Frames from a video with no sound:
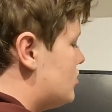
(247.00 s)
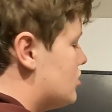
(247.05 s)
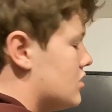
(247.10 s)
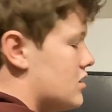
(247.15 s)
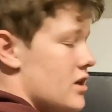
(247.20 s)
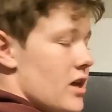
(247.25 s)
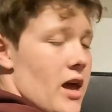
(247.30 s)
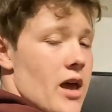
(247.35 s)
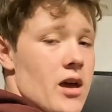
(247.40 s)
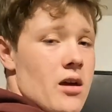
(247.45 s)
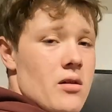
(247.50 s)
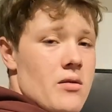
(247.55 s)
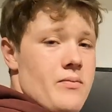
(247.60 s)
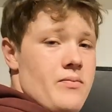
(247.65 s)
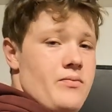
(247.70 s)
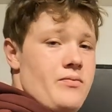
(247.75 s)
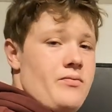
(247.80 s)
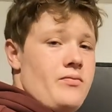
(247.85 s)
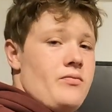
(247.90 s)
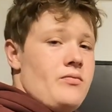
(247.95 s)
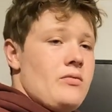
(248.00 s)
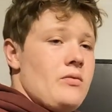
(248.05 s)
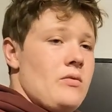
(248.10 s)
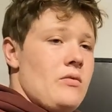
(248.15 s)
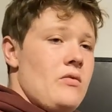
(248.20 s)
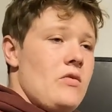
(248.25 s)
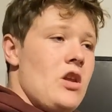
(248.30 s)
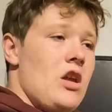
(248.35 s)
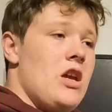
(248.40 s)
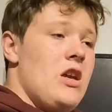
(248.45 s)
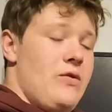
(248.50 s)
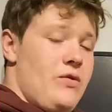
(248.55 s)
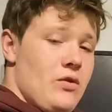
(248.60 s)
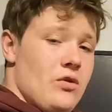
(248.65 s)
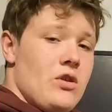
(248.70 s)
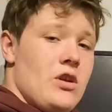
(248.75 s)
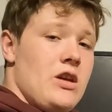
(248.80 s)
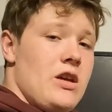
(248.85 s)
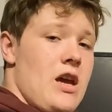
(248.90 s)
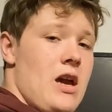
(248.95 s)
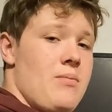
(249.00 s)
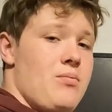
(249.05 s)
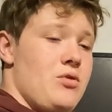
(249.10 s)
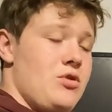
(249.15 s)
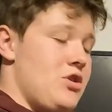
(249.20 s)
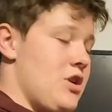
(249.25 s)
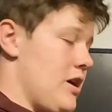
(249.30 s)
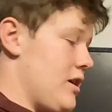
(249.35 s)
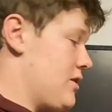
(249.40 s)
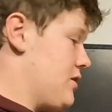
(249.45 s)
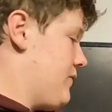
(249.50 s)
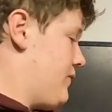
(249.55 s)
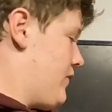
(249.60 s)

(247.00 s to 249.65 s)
should get, if you're going to get a projector,